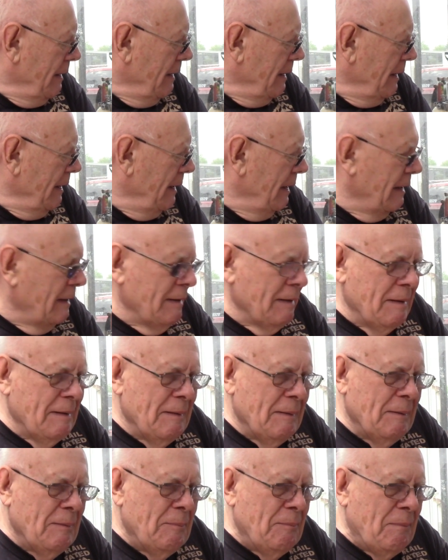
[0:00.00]
And
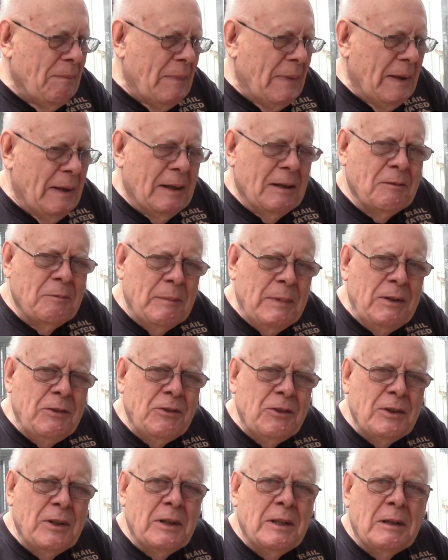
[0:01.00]
I've
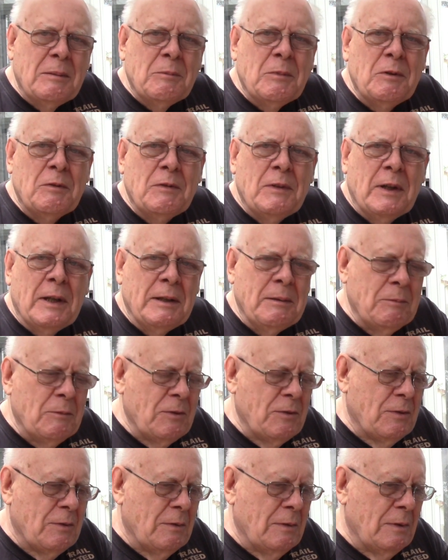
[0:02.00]
mentioned a number of
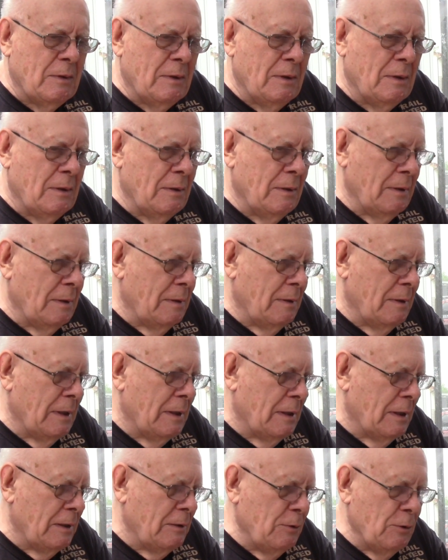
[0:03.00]
times
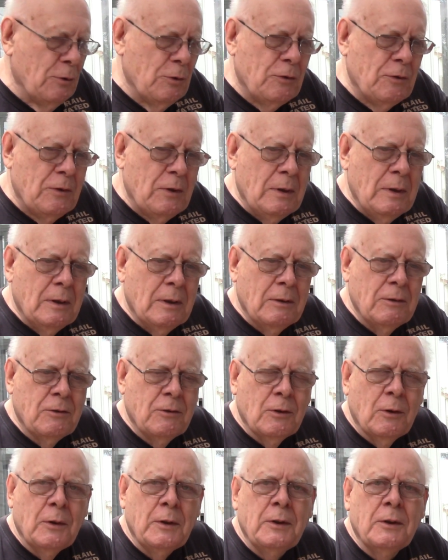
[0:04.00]
that I used a
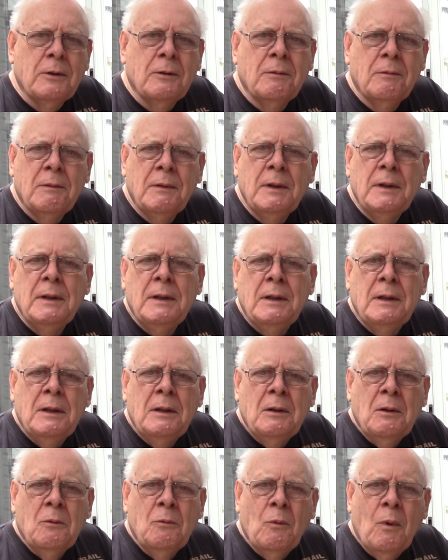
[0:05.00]
Sawyer
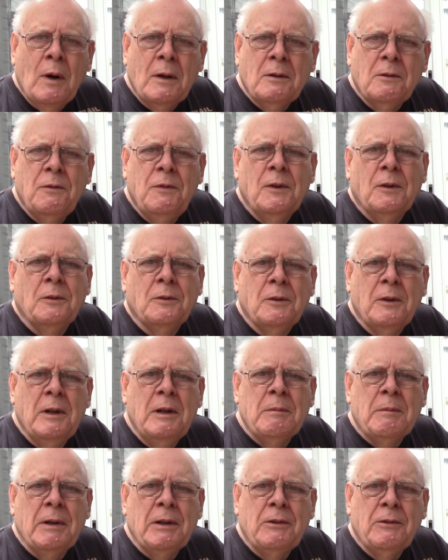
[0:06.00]
water filter
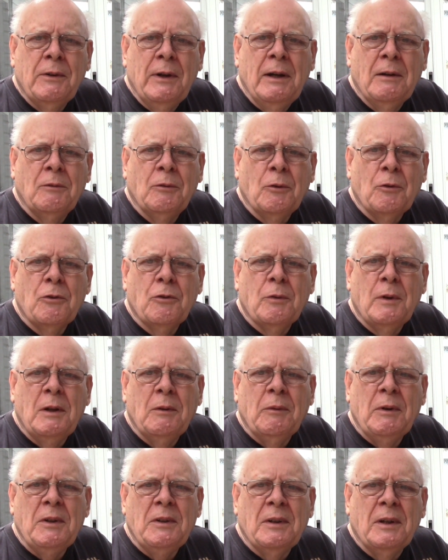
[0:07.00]
in my travels when I
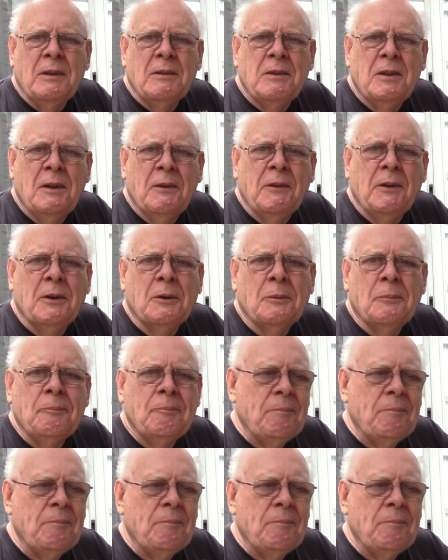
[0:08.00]
went to Ontario.